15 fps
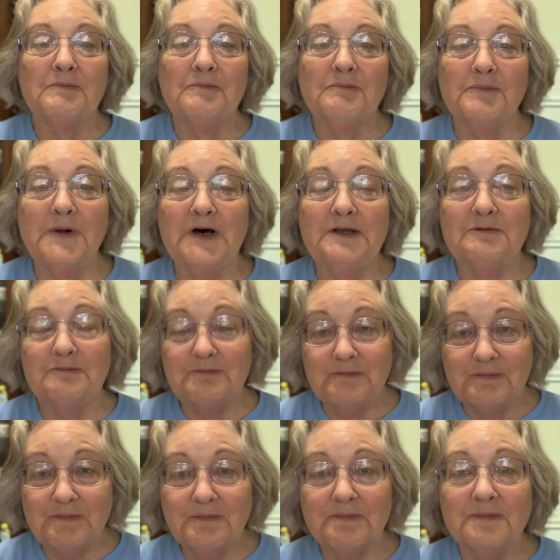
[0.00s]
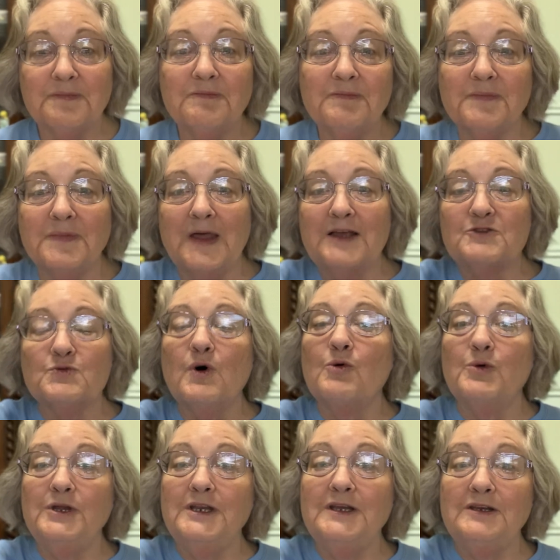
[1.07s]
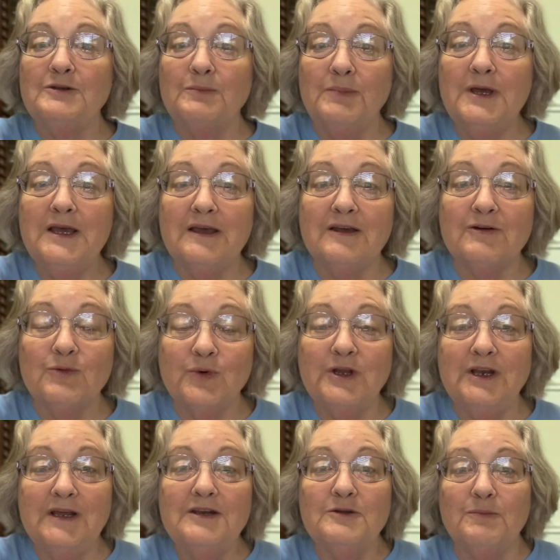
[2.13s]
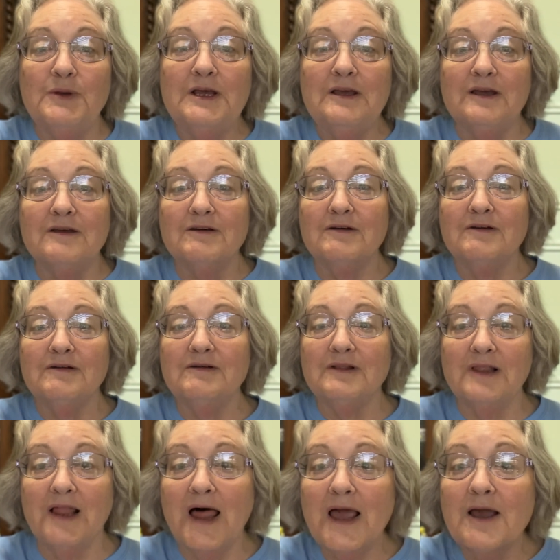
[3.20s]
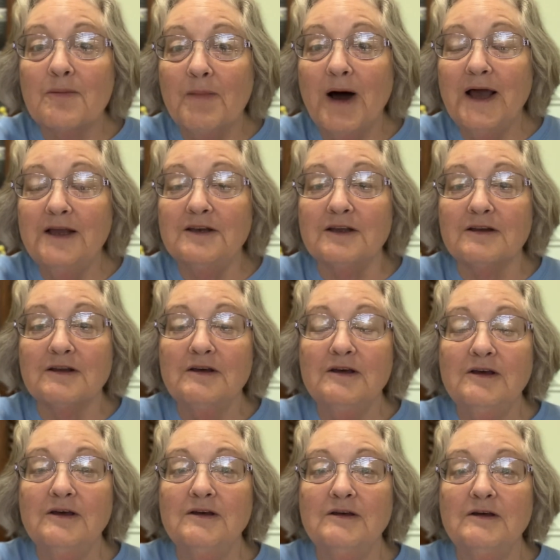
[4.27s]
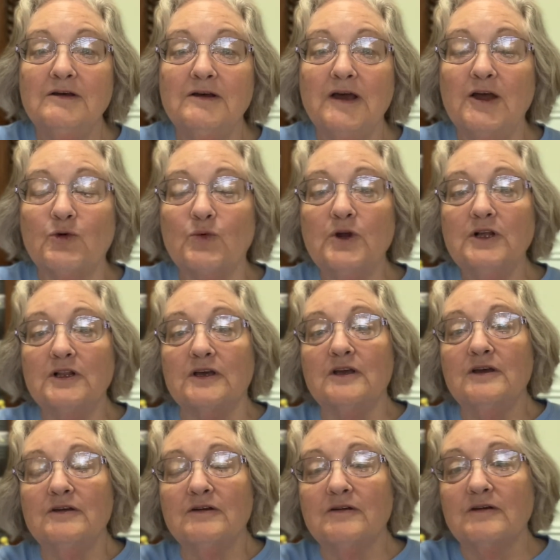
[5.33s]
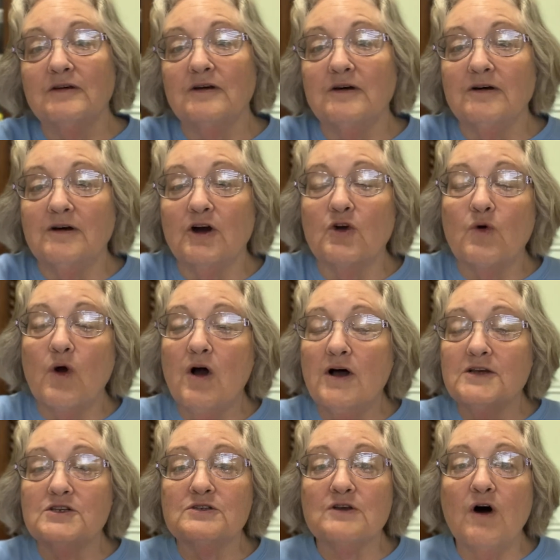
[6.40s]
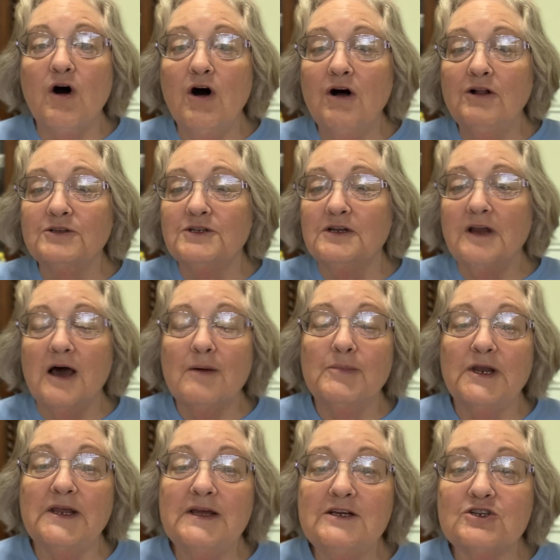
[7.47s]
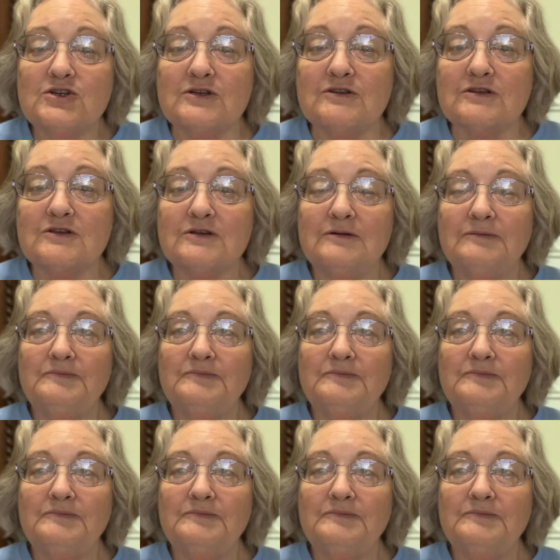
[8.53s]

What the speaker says: But that's what we need to be. We need to be like-minded. And really, across all denominations,